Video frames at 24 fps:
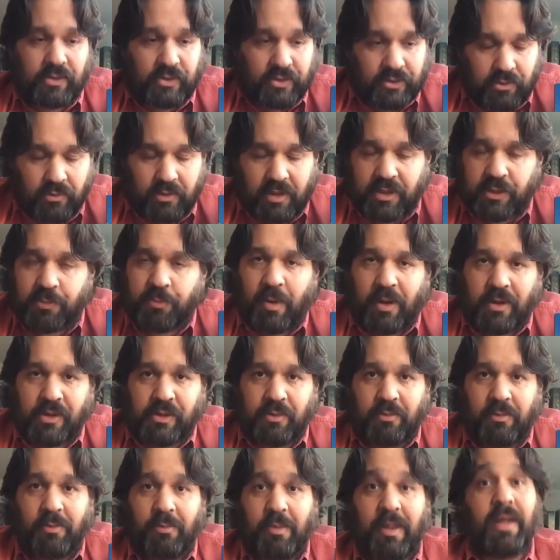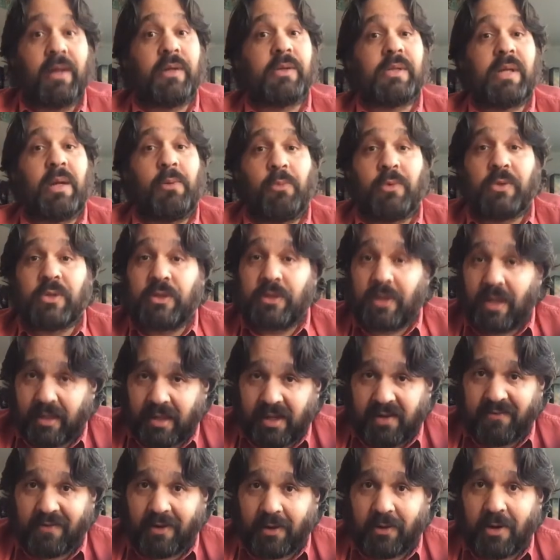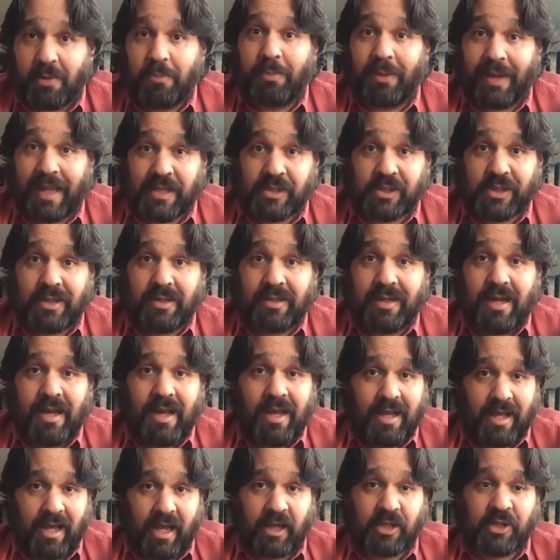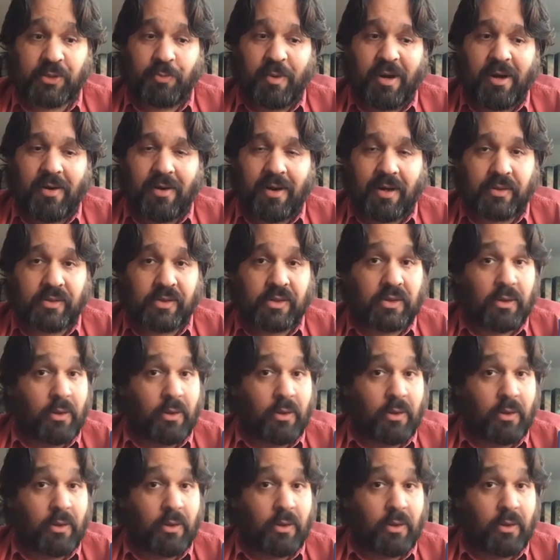soon as possible because that was not a very pleasant experience.